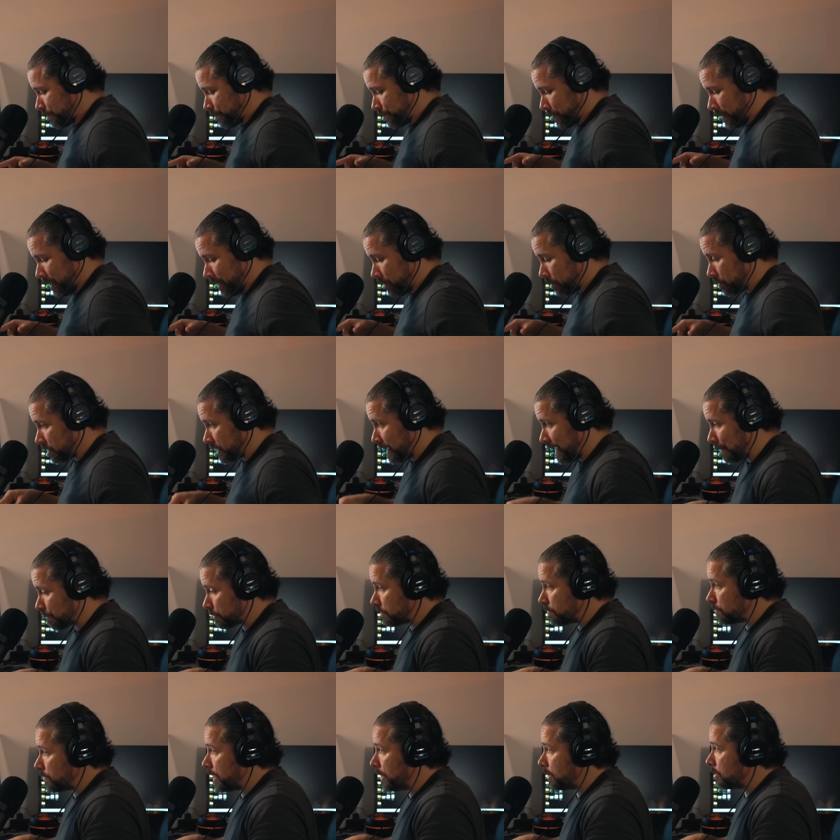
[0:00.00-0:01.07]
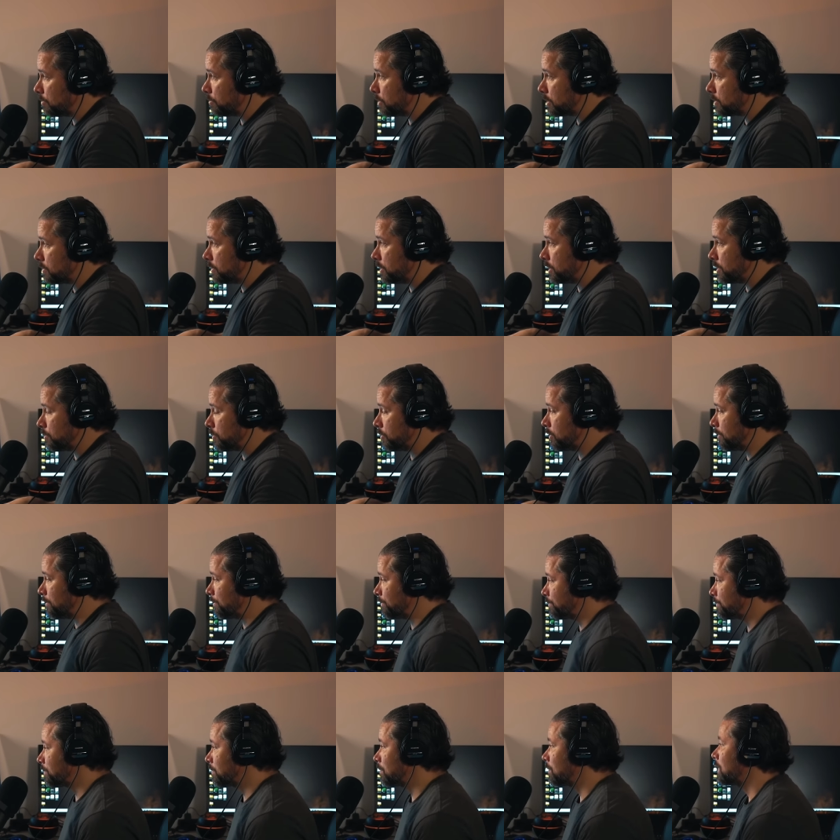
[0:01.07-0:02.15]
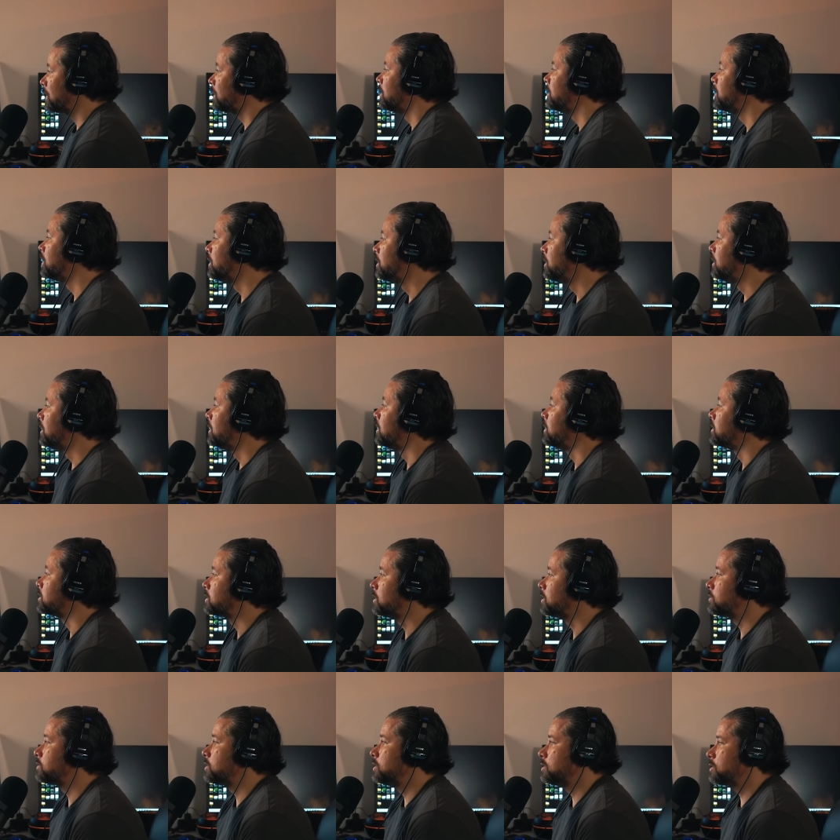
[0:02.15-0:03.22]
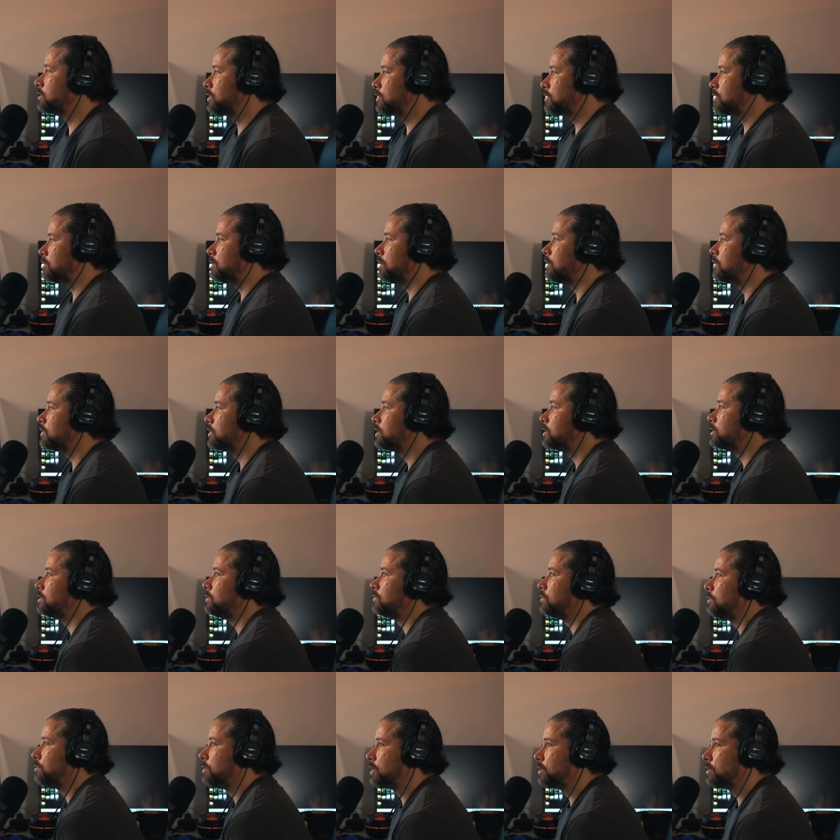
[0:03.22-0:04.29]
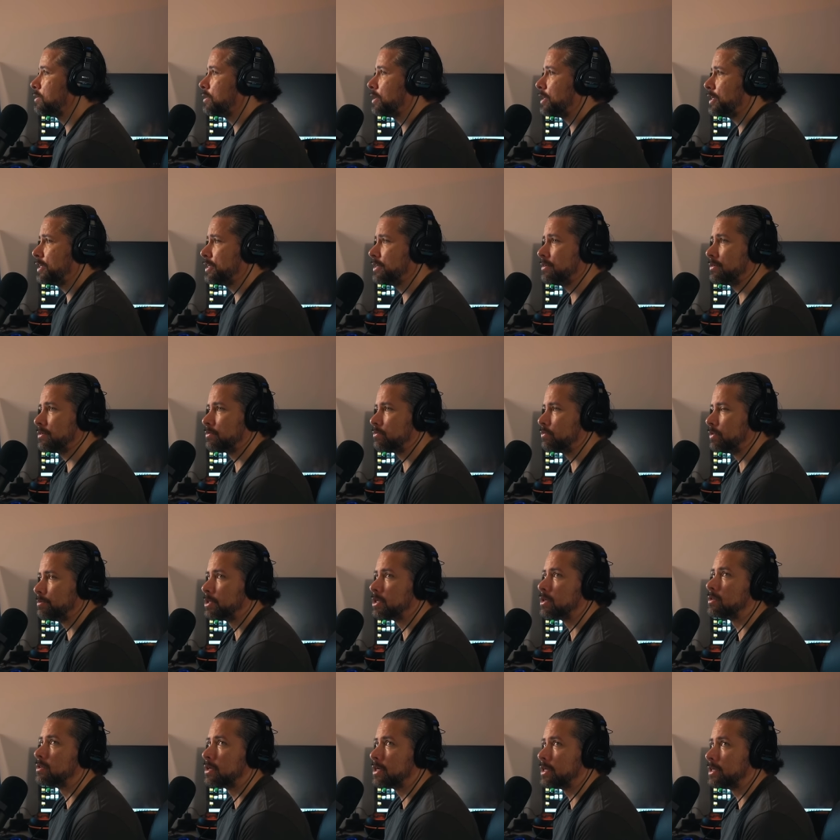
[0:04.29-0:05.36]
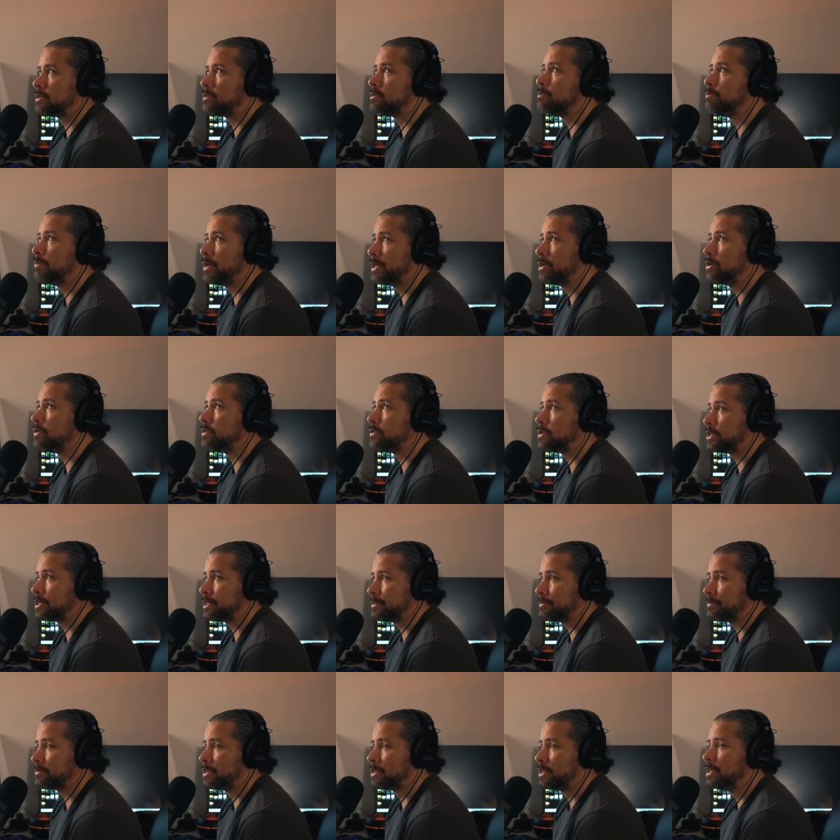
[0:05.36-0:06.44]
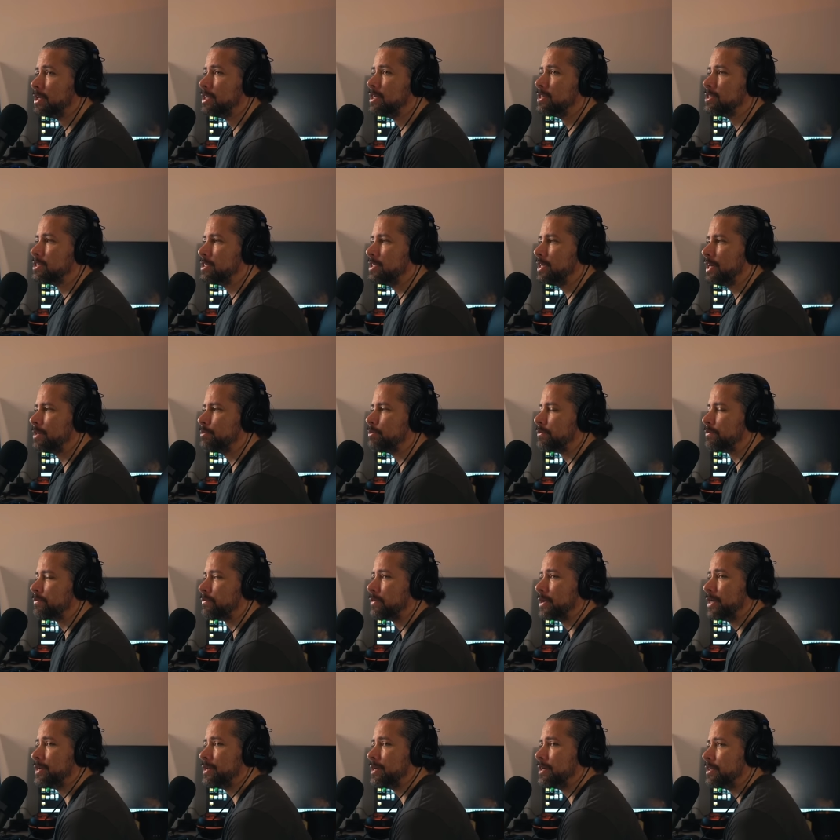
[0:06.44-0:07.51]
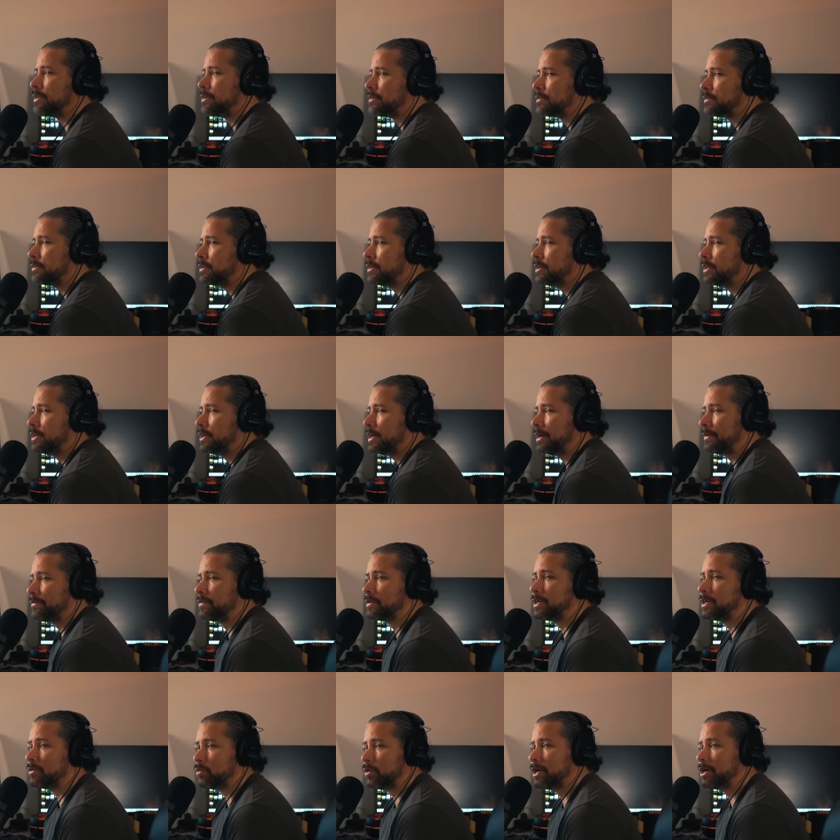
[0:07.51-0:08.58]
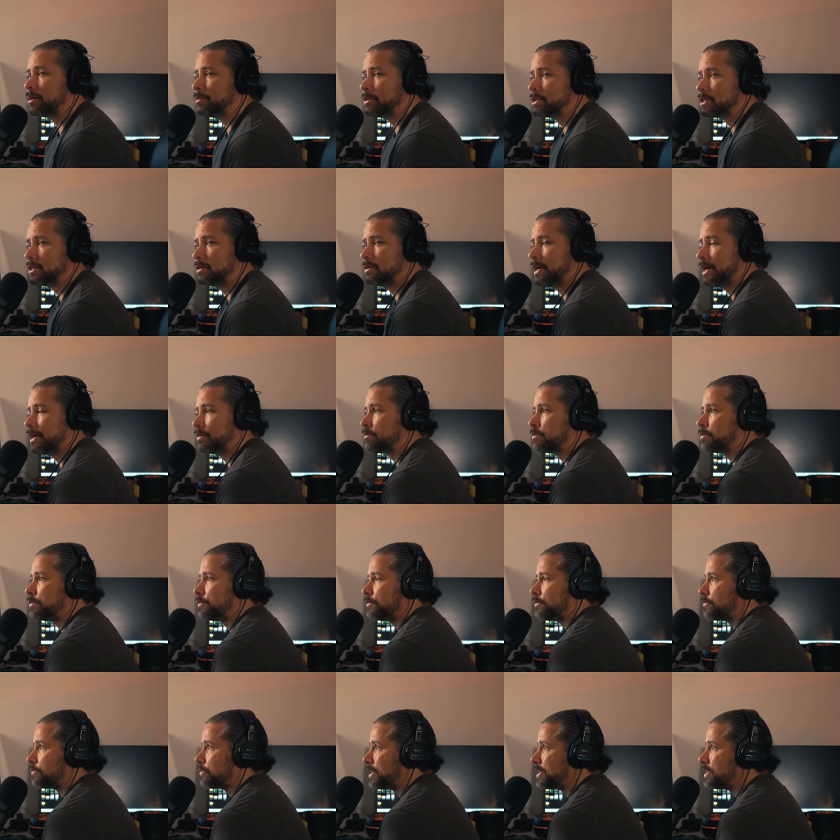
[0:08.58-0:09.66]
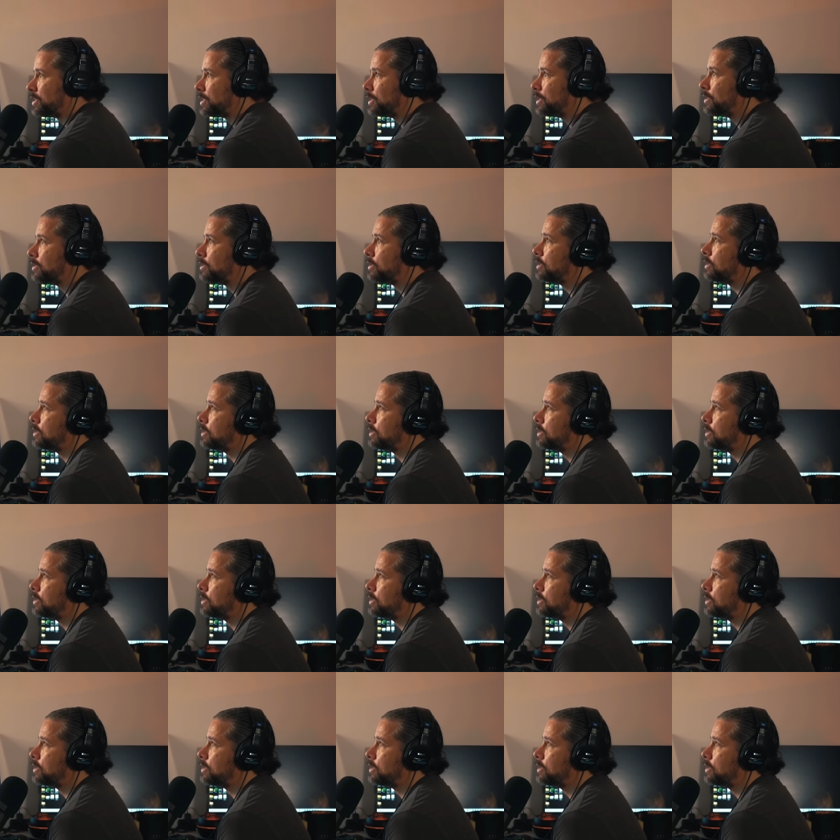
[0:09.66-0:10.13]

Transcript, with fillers: held captive by her mother anymore. And so she starts talking to women online, or women online, men online. She had befriended, I forget where, but she had befriended